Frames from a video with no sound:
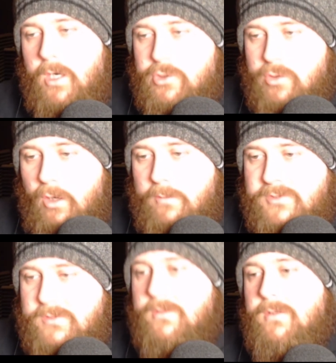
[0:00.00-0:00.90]

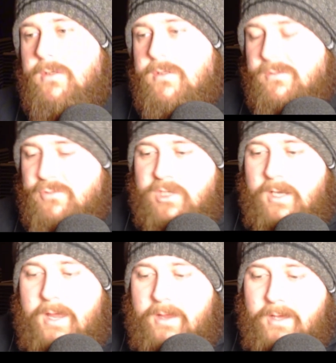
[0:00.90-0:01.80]
dropped. Some shit
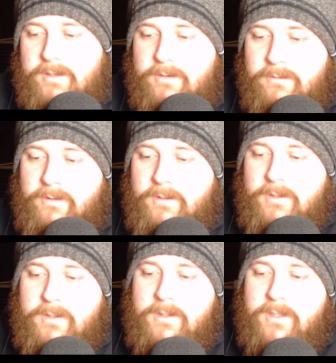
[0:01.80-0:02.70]
like that, you know?
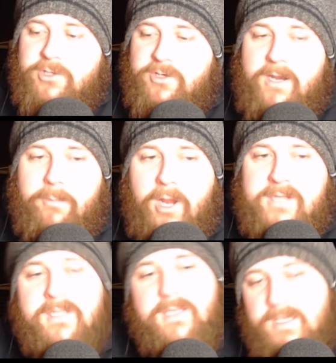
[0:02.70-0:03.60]
Is your dad a
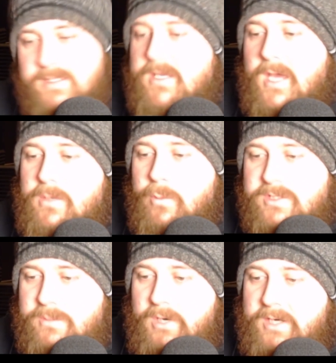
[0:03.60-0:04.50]
Brexit geezer? Yeah, he
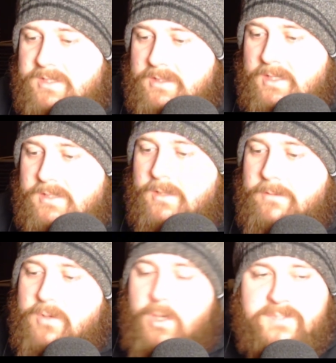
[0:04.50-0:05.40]
was a Brexit geezer.
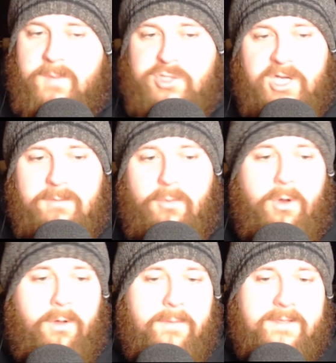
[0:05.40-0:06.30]
Not as much
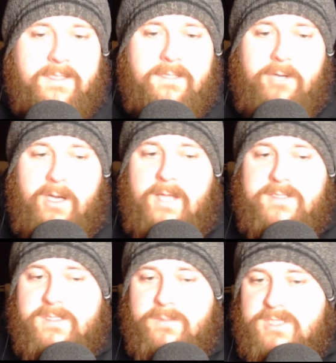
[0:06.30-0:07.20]
anymore. I think he
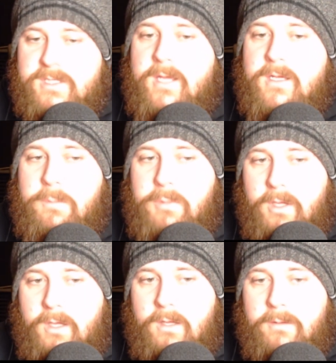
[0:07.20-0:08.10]
realizes the mistake,
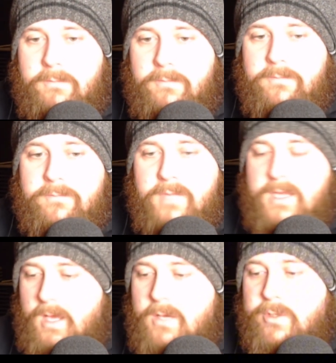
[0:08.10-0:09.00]
but
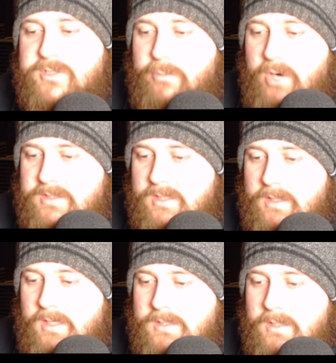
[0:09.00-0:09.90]
yeah, he was a Brexit
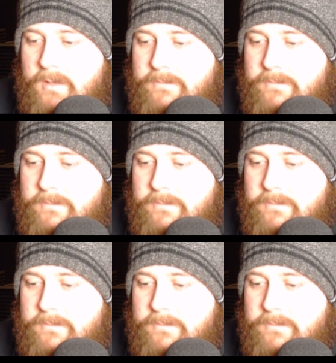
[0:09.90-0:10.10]
geezer, yeah.